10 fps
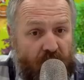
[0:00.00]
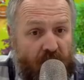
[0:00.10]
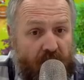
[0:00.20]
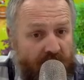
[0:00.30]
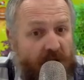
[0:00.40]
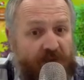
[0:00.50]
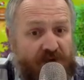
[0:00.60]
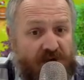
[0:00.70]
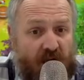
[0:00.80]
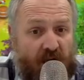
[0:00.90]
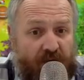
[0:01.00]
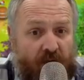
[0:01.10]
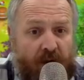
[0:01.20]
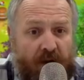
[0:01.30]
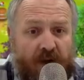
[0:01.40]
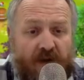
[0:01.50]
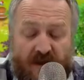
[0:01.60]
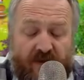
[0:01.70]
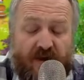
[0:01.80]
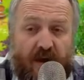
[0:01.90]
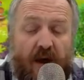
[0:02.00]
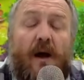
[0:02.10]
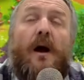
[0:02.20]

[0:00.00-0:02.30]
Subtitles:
Enough is enough. Okay, like seriously.